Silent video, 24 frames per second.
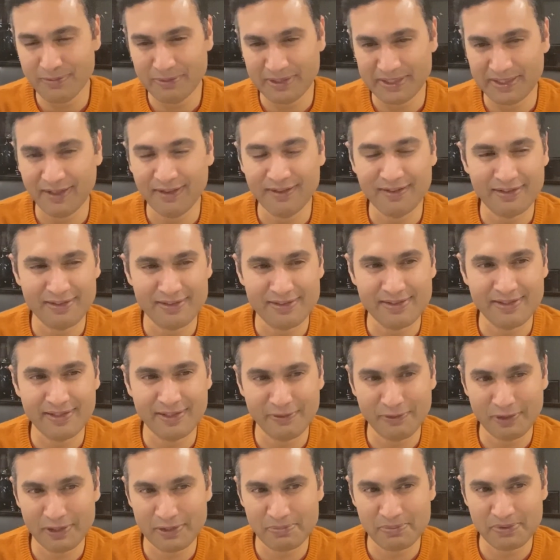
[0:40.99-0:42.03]
My title is
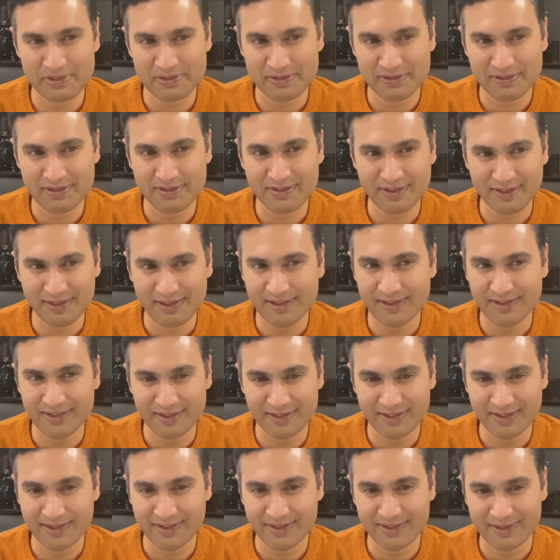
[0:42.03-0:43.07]
Senior Vice President here,
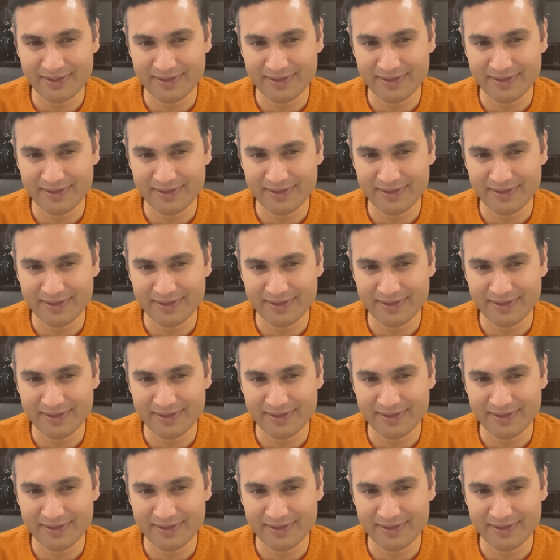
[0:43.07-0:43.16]
and uh,